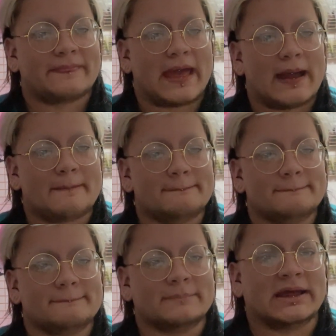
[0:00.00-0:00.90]
that,
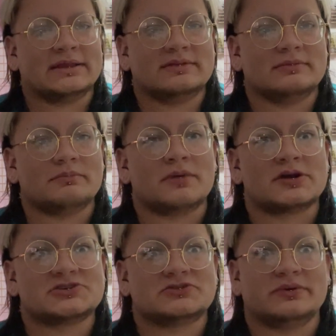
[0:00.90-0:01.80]
like,
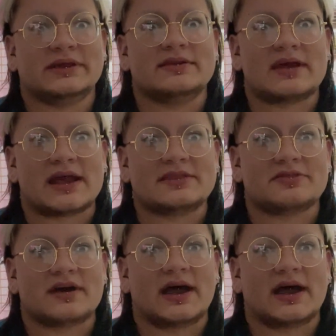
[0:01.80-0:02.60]
March 29th,